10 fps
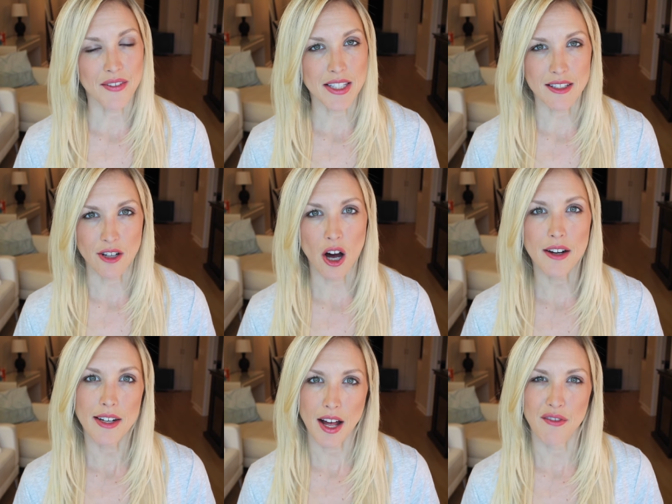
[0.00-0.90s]
It's not
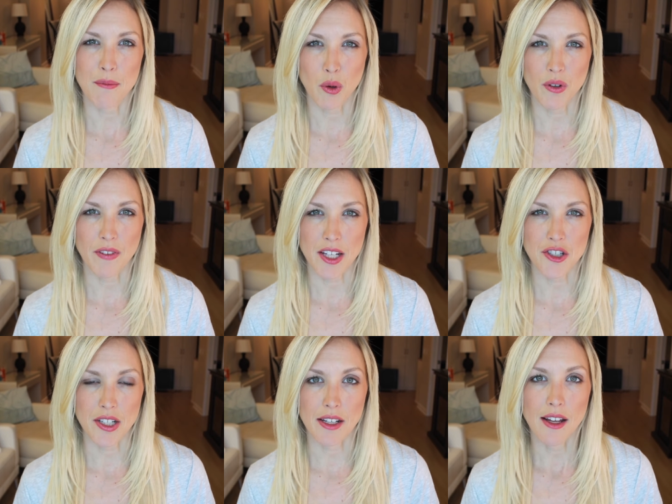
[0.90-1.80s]
enough
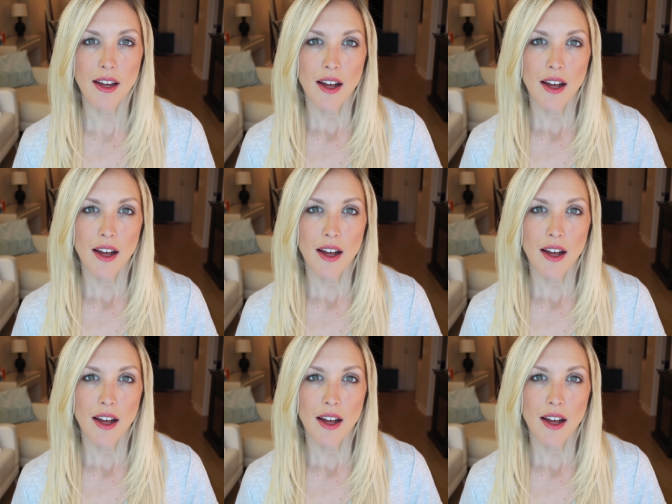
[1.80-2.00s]
motivation.